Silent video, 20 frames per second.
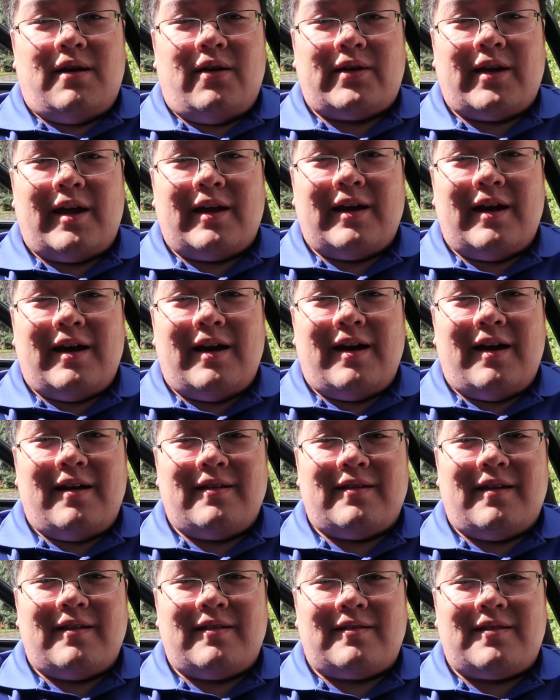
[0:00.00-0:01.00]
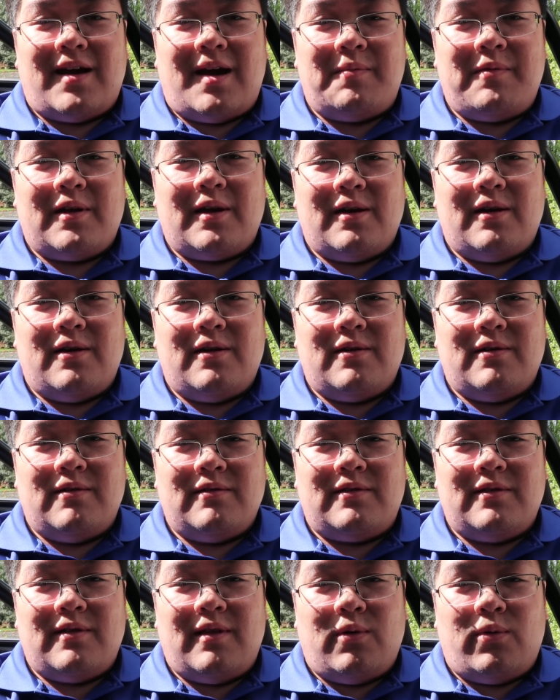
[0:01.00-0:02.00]
Okay guys, it's time to
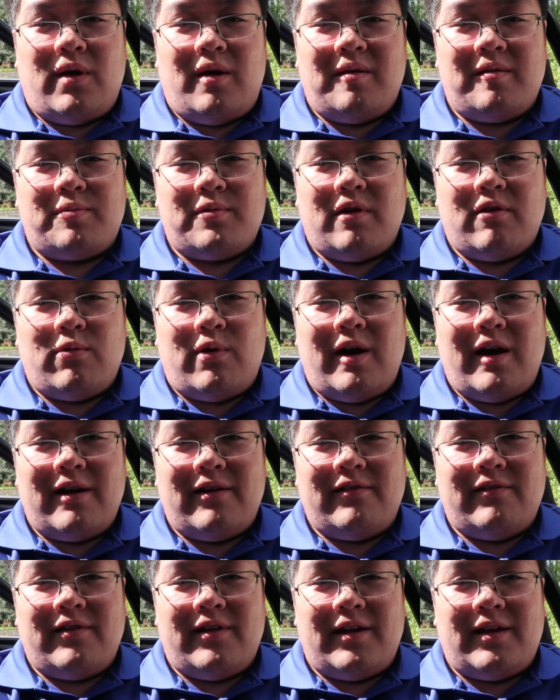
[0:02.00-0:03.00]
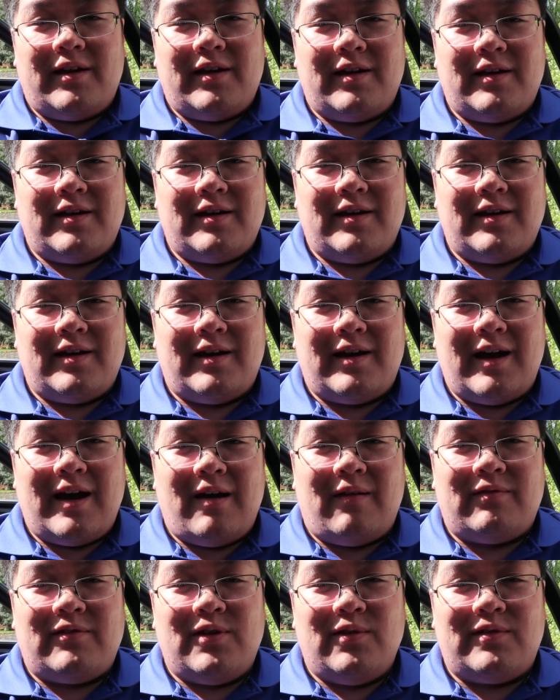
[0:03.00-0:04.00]
go to the Williamsburg Winery. I
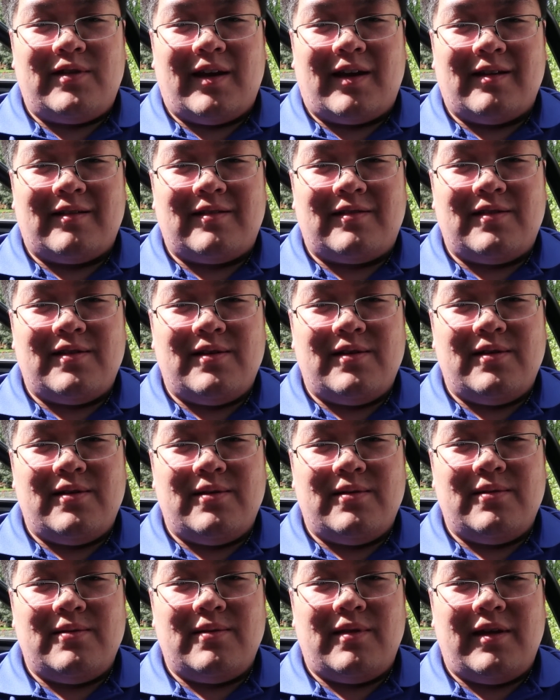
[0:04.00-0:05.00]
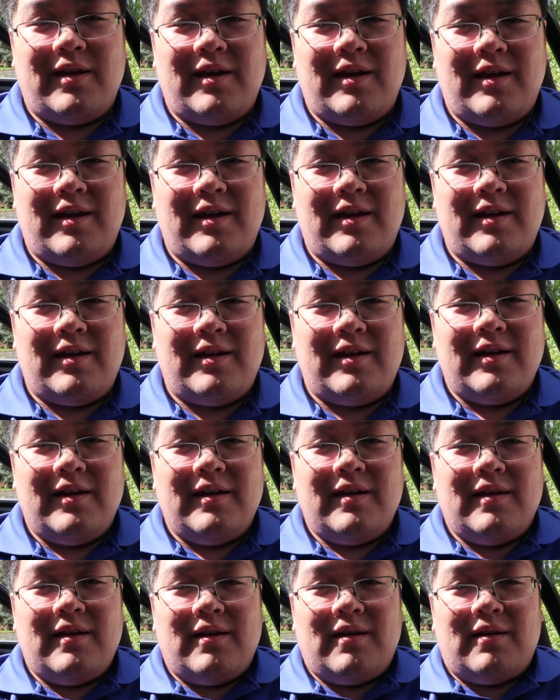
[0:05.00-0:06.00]
have two tickets to the
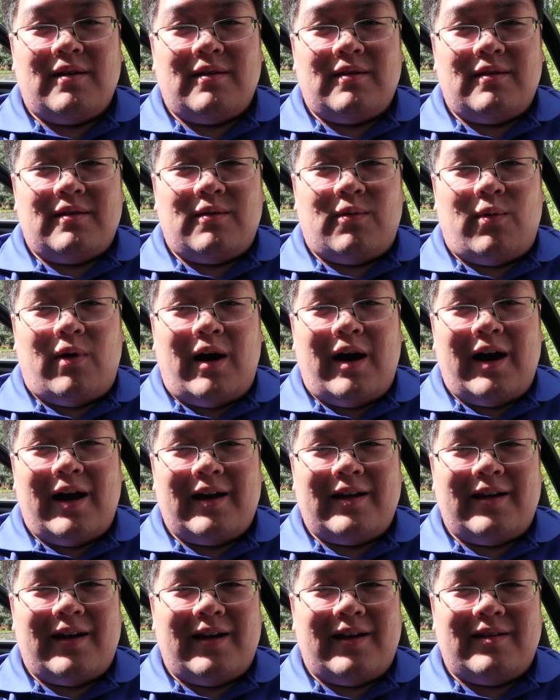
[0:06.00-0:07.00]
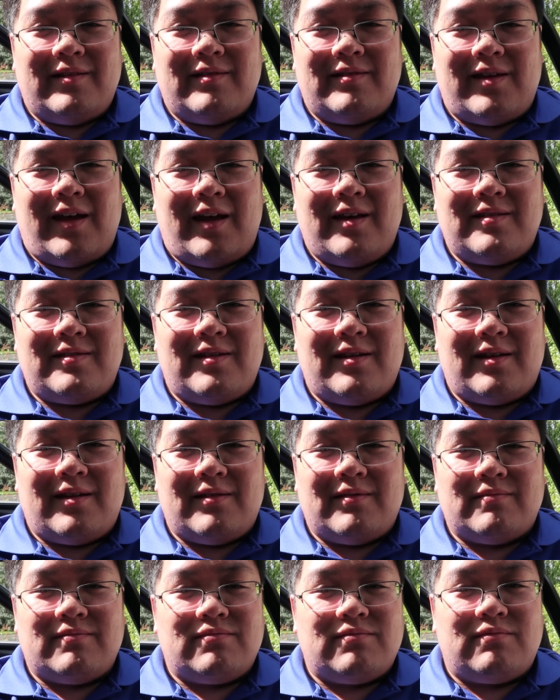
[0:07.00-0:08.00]
wine and
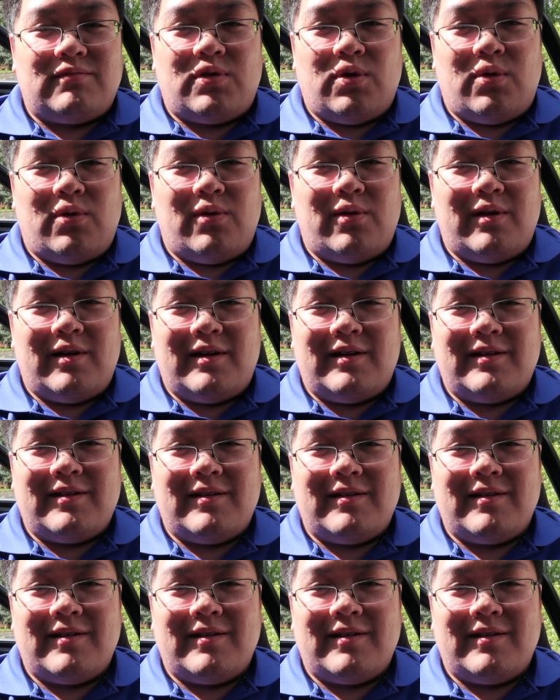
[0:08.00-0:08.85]
tasting tour